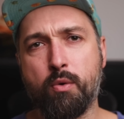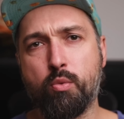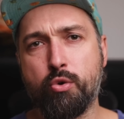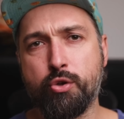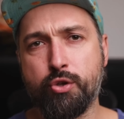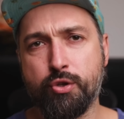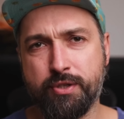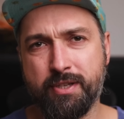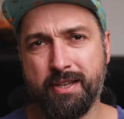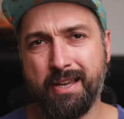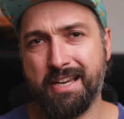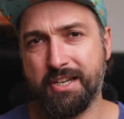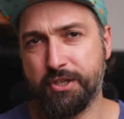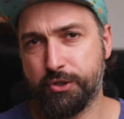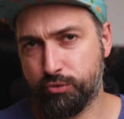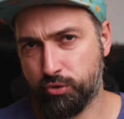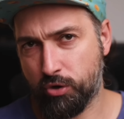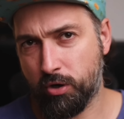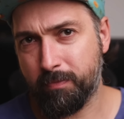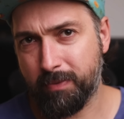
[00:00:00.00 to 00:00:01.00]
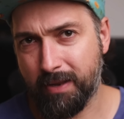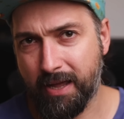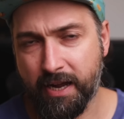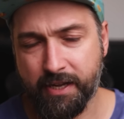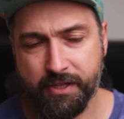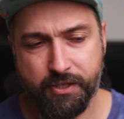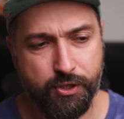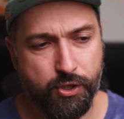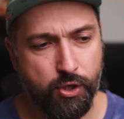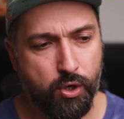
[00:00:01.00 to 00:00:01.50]
using a strobe
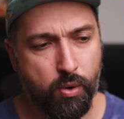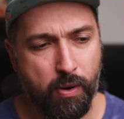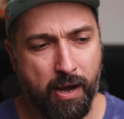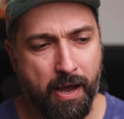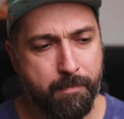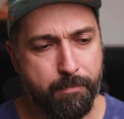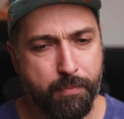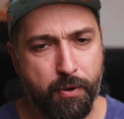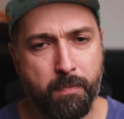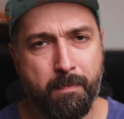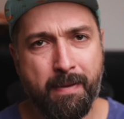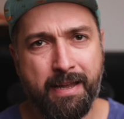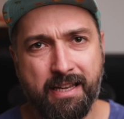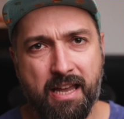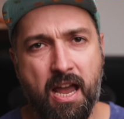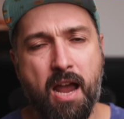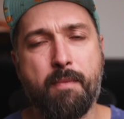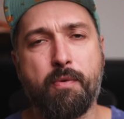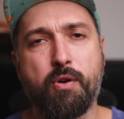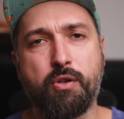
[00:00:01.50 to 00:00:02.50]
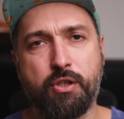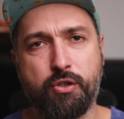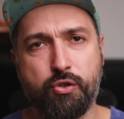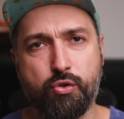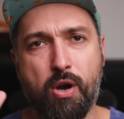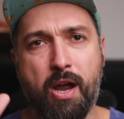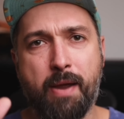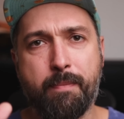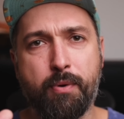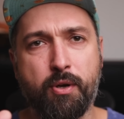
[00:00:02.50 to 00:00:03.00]
light. So I put my camera on a
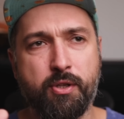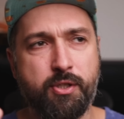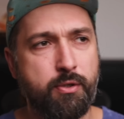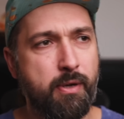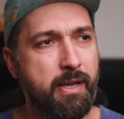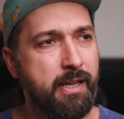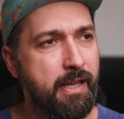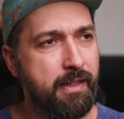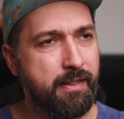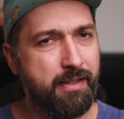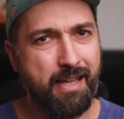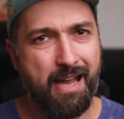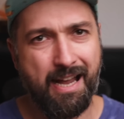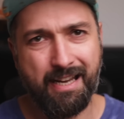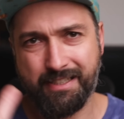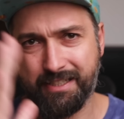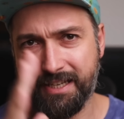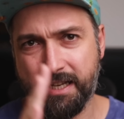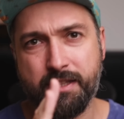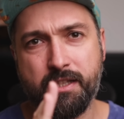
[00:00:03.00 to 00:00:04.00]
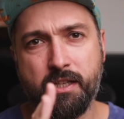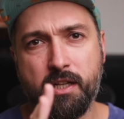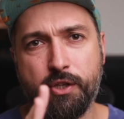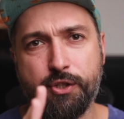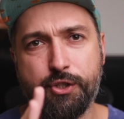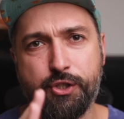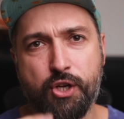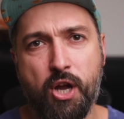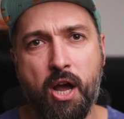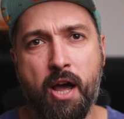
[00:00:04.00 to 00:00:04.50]
tripod so I get the identical
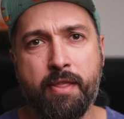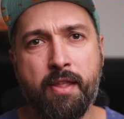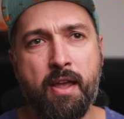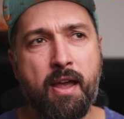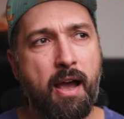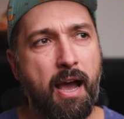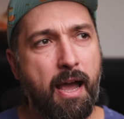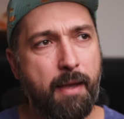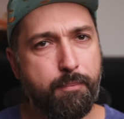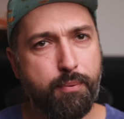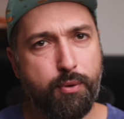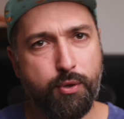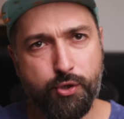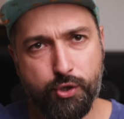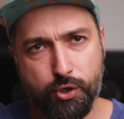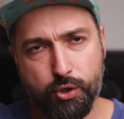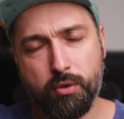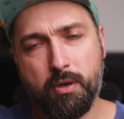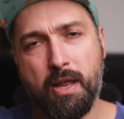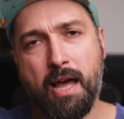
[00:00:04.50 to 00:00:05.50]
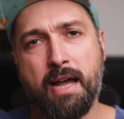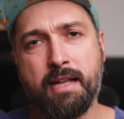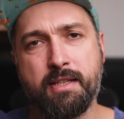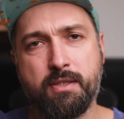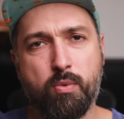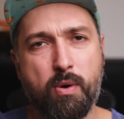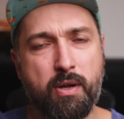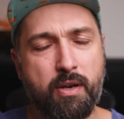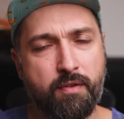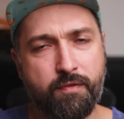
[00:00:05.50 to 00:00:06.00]
shot. I put two lights,
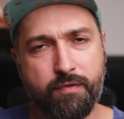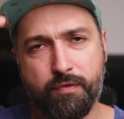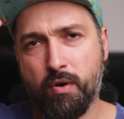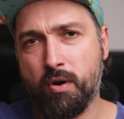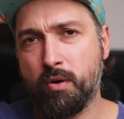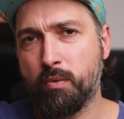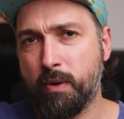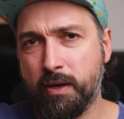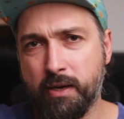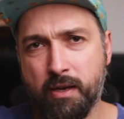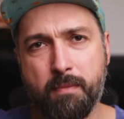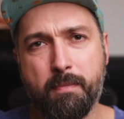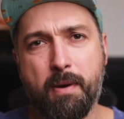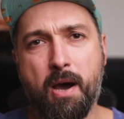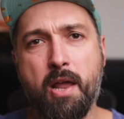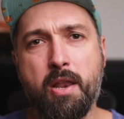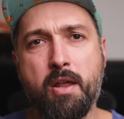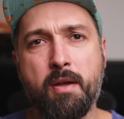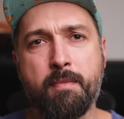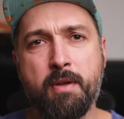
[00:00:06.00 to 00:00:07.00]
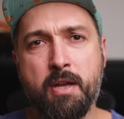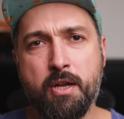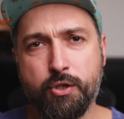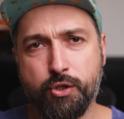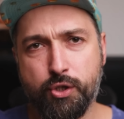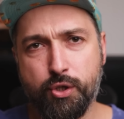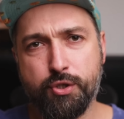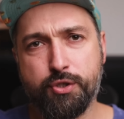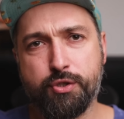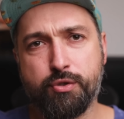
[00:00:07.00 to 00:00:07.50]
one in front, one in the bottom,
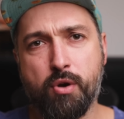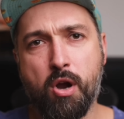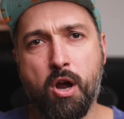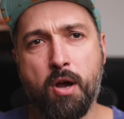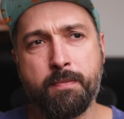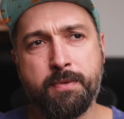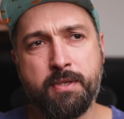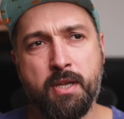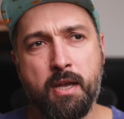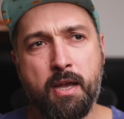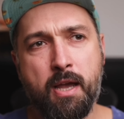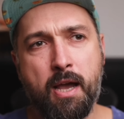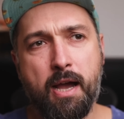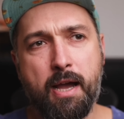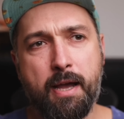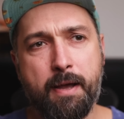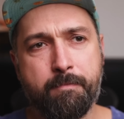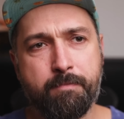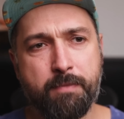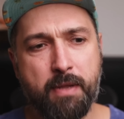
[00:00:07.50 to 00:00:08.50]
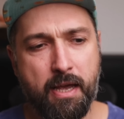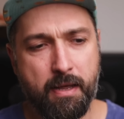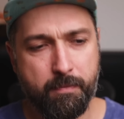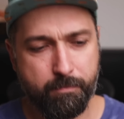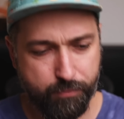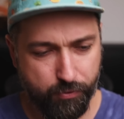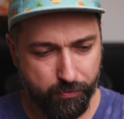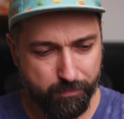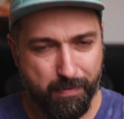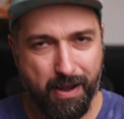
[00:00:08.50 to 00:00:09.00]
two strobes,
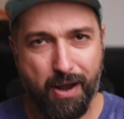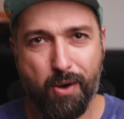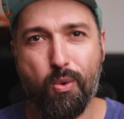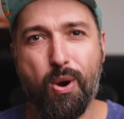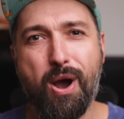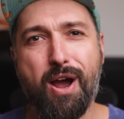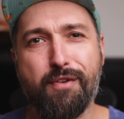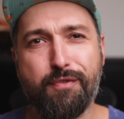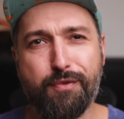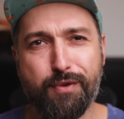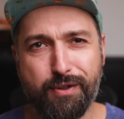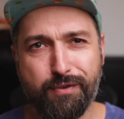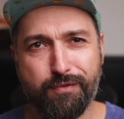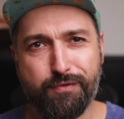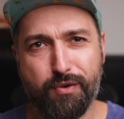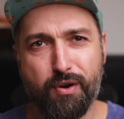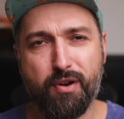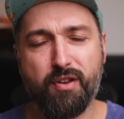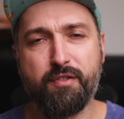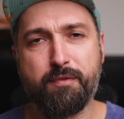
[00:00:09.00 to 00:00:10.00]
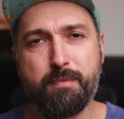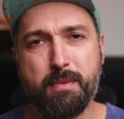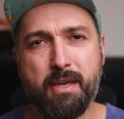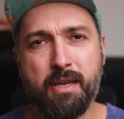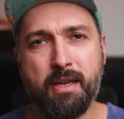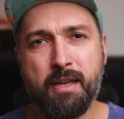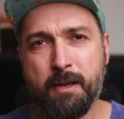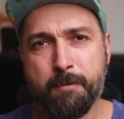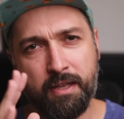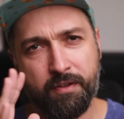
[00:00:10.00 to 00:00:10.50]
and put my wife in front of
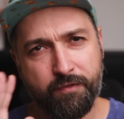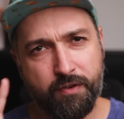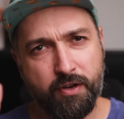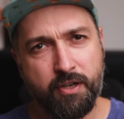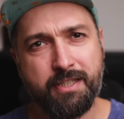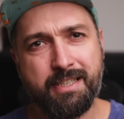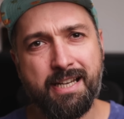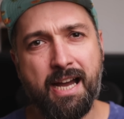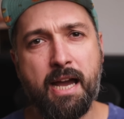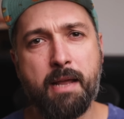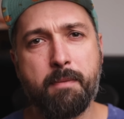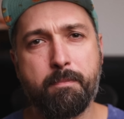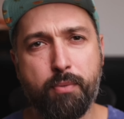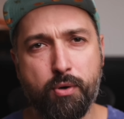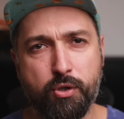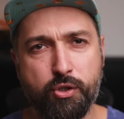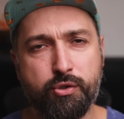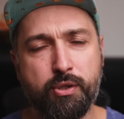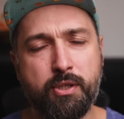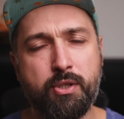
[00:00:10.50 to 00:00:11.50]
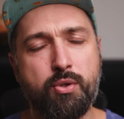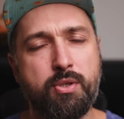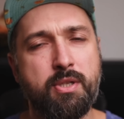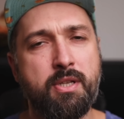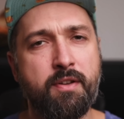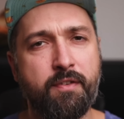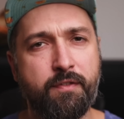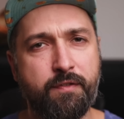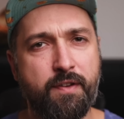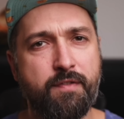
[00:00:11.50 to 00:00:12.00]
me. A very tight portrait
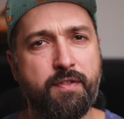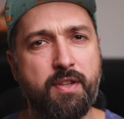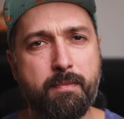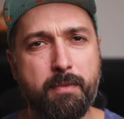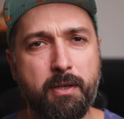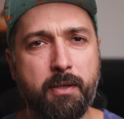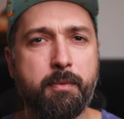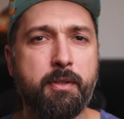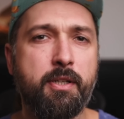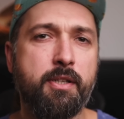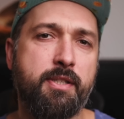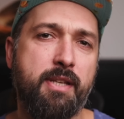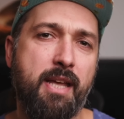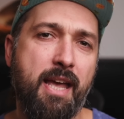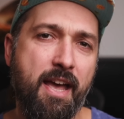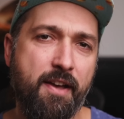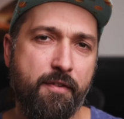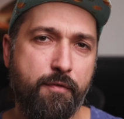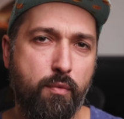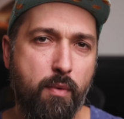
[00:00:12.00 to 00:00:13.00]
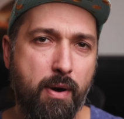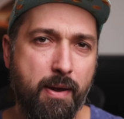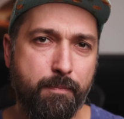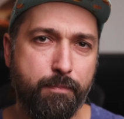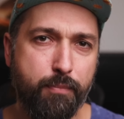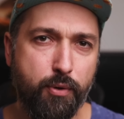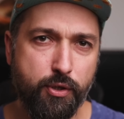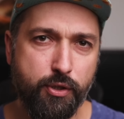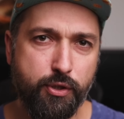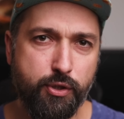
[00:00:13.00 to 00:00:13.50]
using 50mm
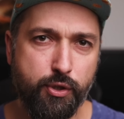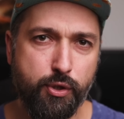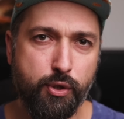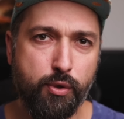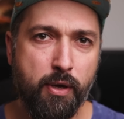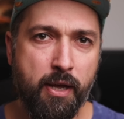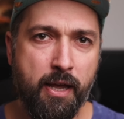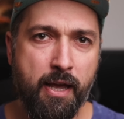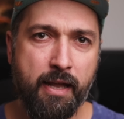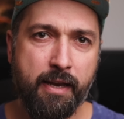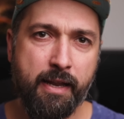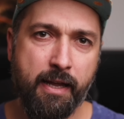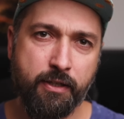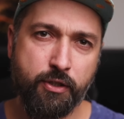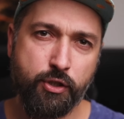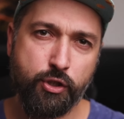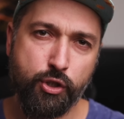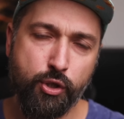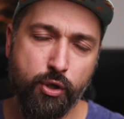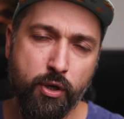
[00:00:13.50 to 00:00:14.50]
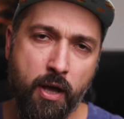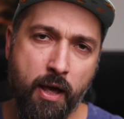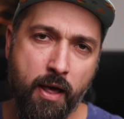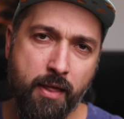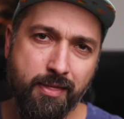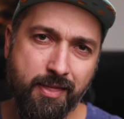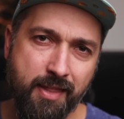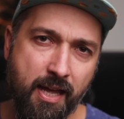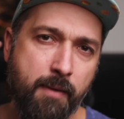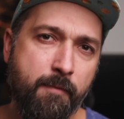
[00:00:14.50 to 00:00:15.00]
f1.2, and I took
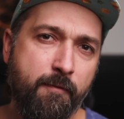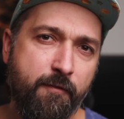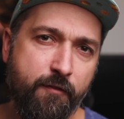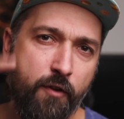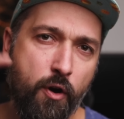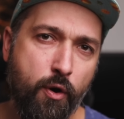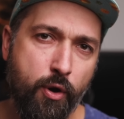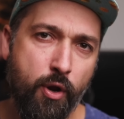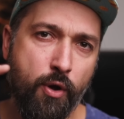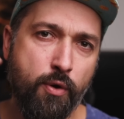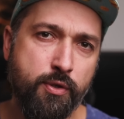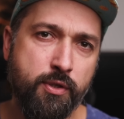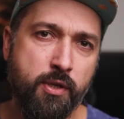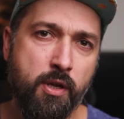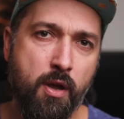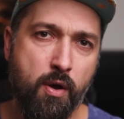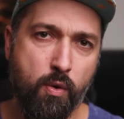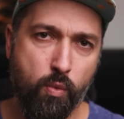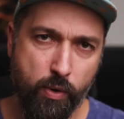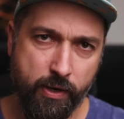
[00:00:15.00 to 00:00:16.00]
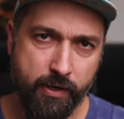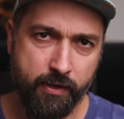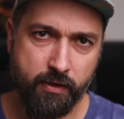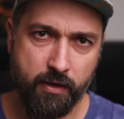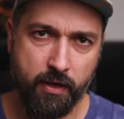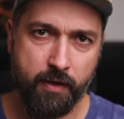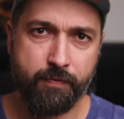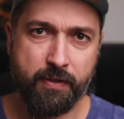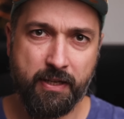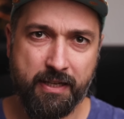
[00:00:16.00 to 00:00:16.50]
10 photos with
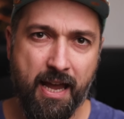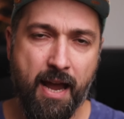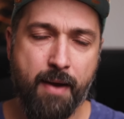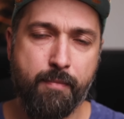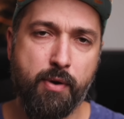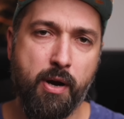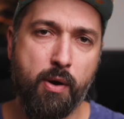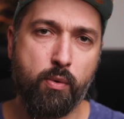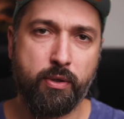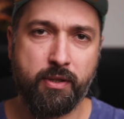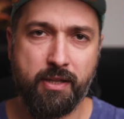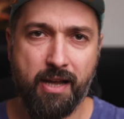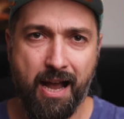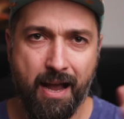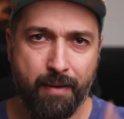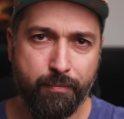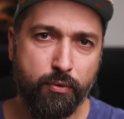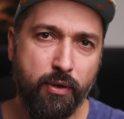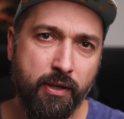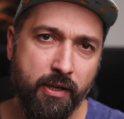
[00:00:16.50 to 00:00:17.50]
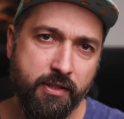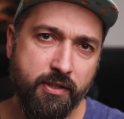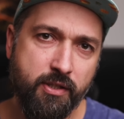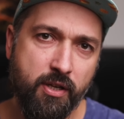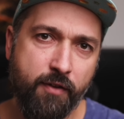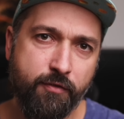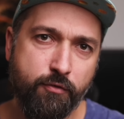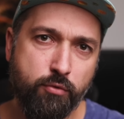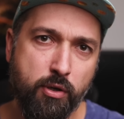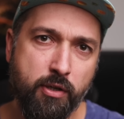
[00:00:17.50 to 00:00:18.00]
the camera with upgraded
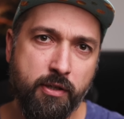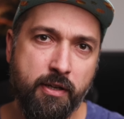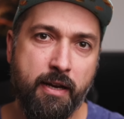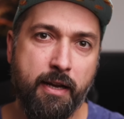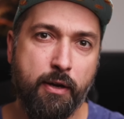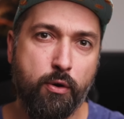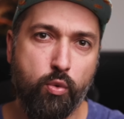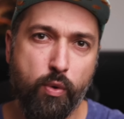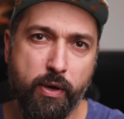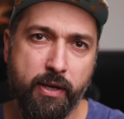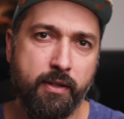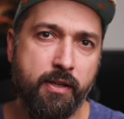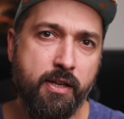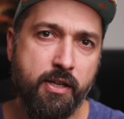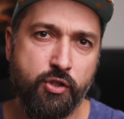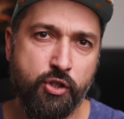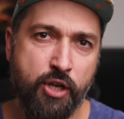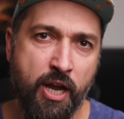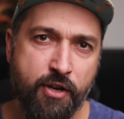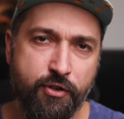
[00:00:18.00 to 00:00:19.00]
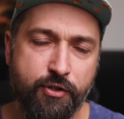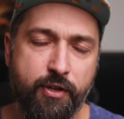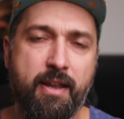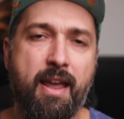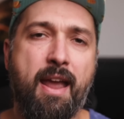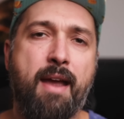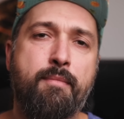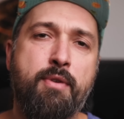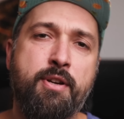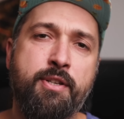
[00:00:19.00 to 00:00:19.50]
software. Then I quickly changed the
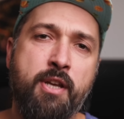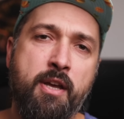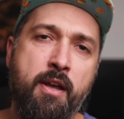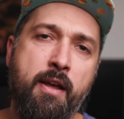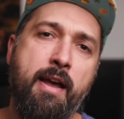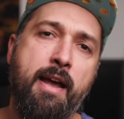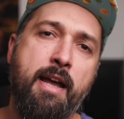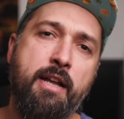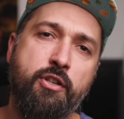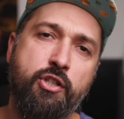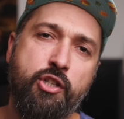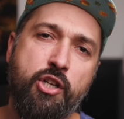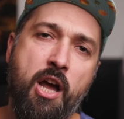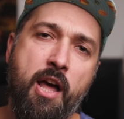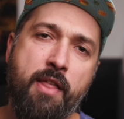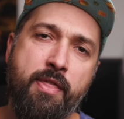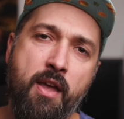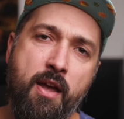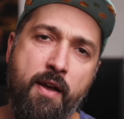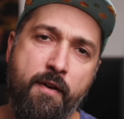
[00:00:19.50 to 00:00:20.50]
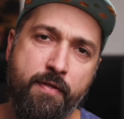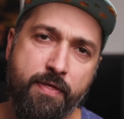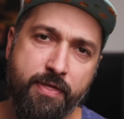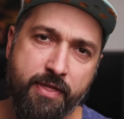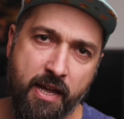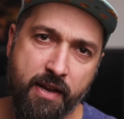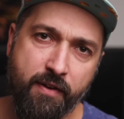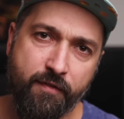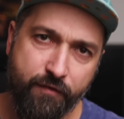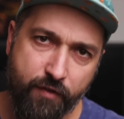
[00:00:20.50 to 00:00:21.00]
cameras and shot
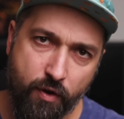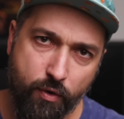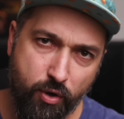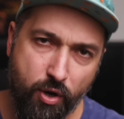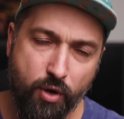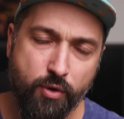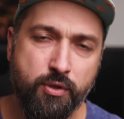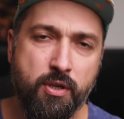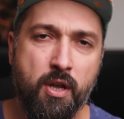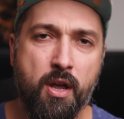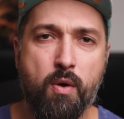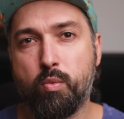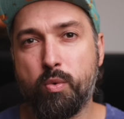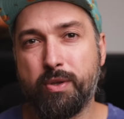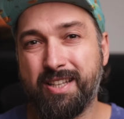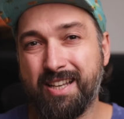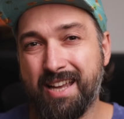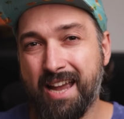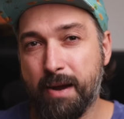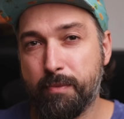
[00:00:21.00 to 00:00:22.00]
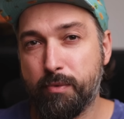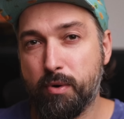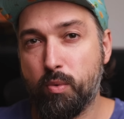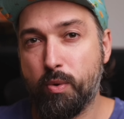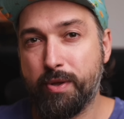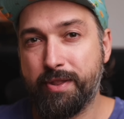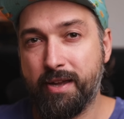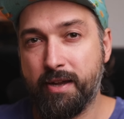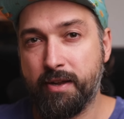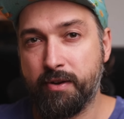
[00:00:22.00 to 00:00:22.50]
10 photos with the camera
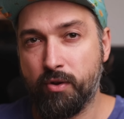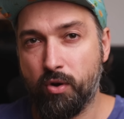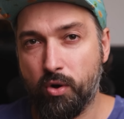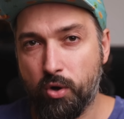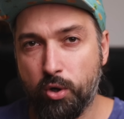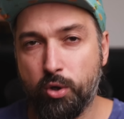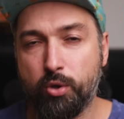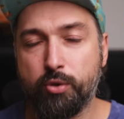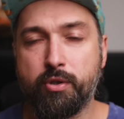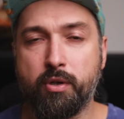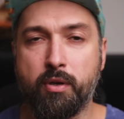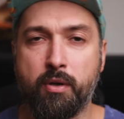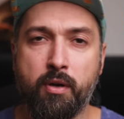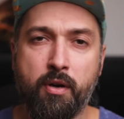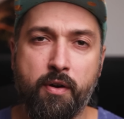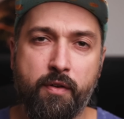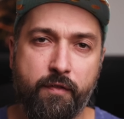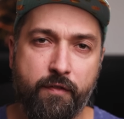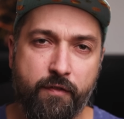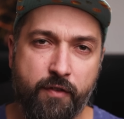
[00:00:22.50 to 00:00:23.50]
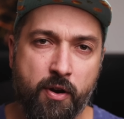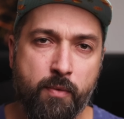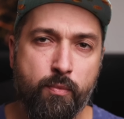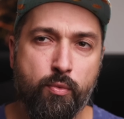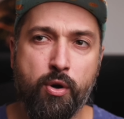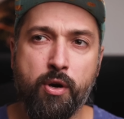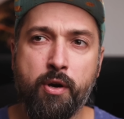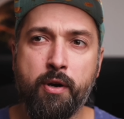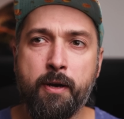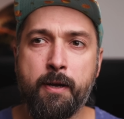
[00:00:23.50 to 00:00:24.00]
with an older
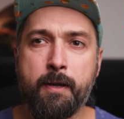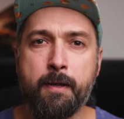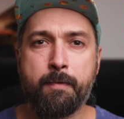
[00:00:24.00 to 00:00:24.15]
firmware,